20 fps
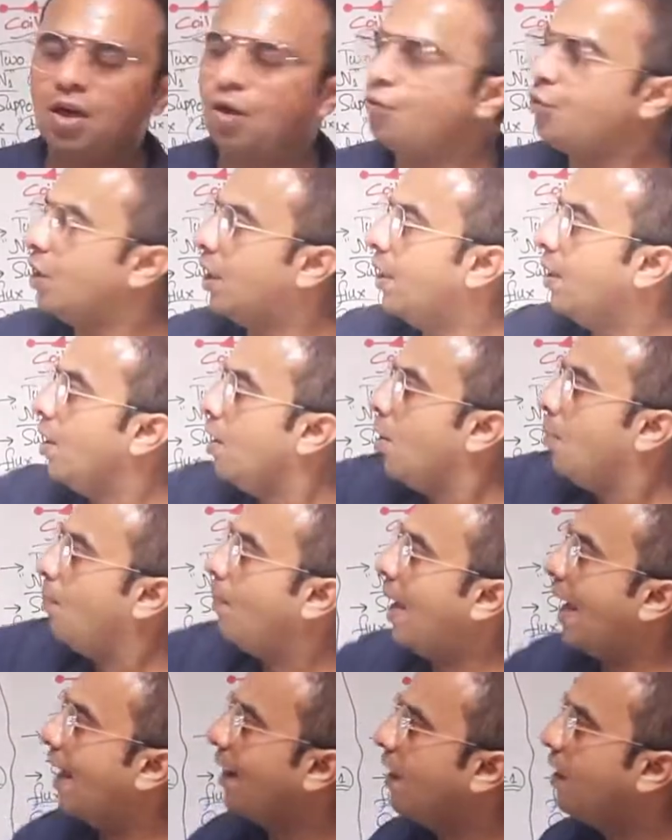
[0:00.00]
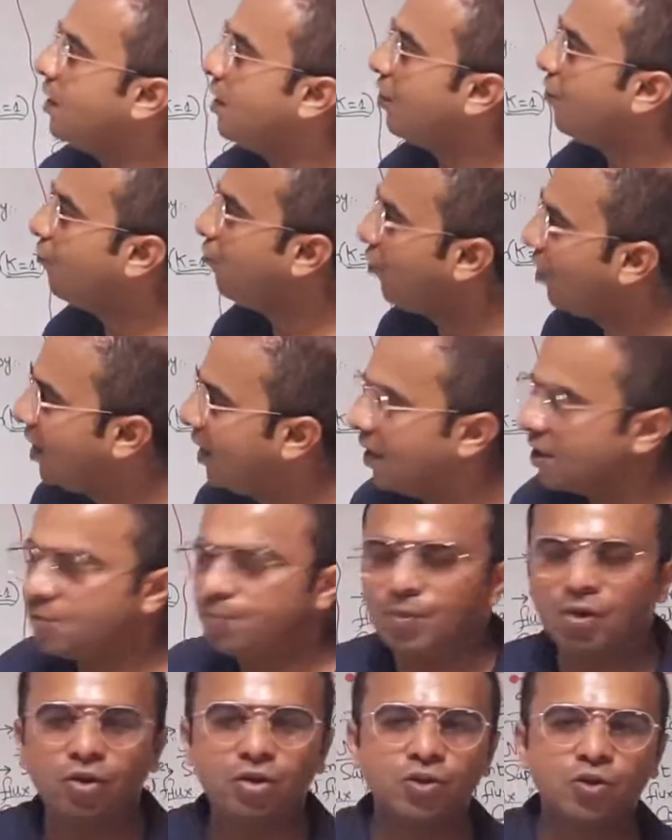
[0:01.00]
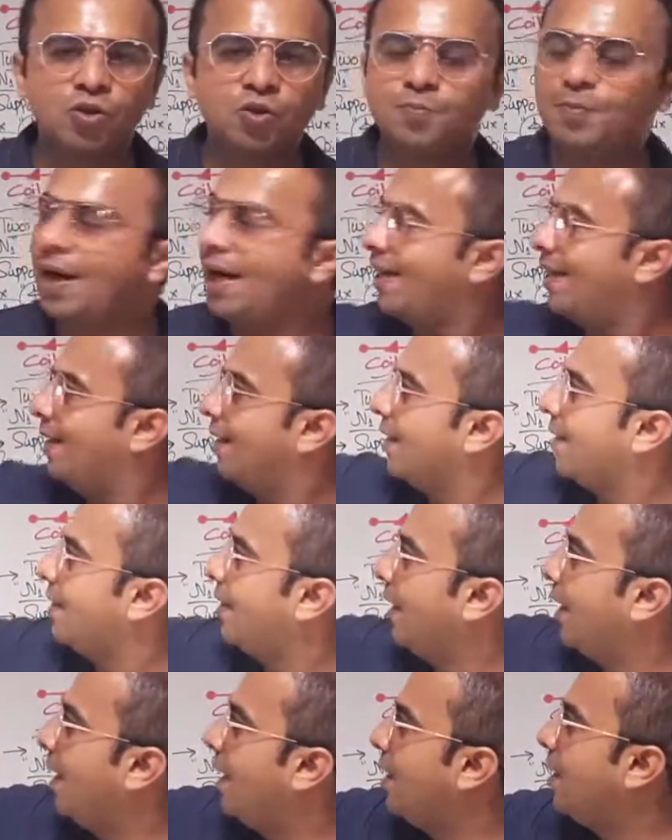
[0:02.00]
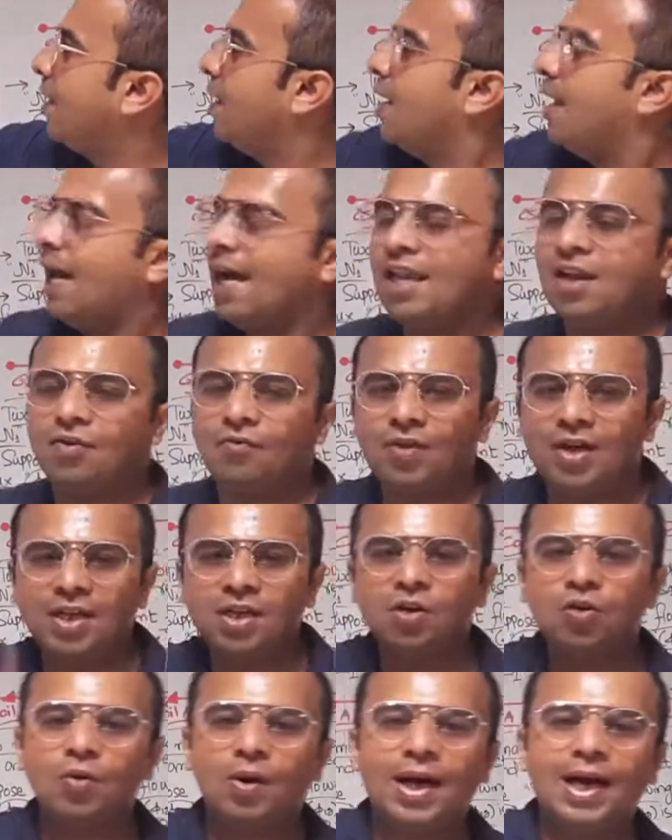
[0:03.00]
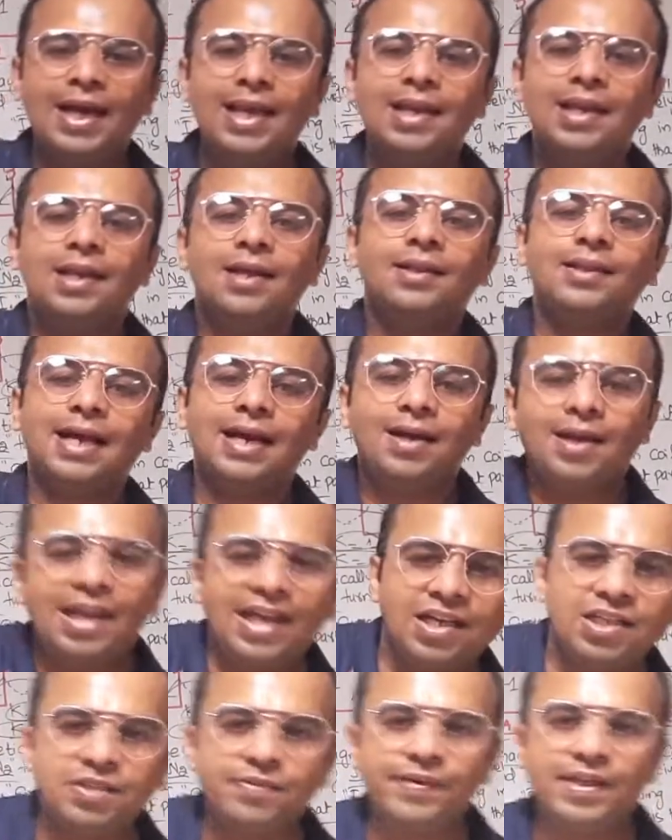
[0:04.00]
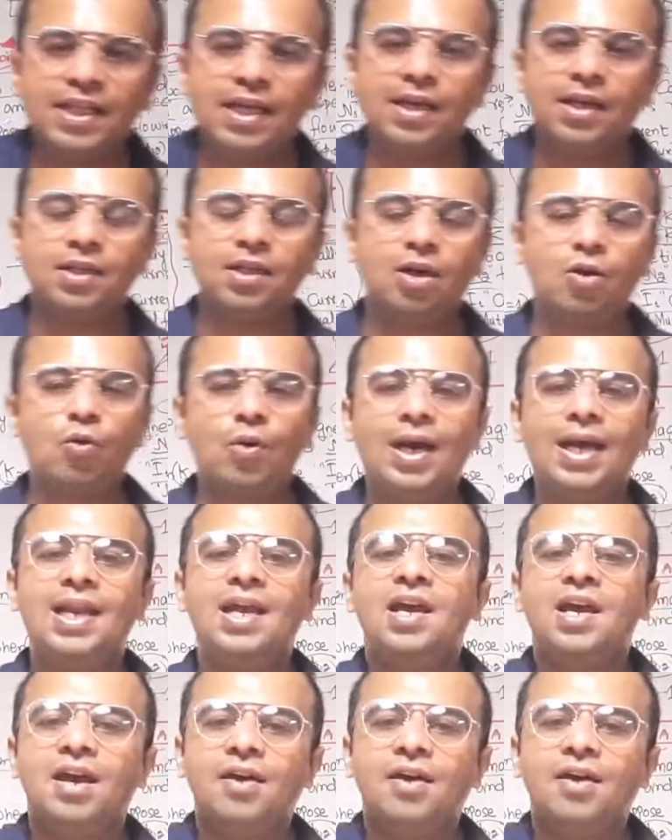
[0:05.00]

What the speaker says: of the magnetic flux produced by the current in a one coil that links with another coil.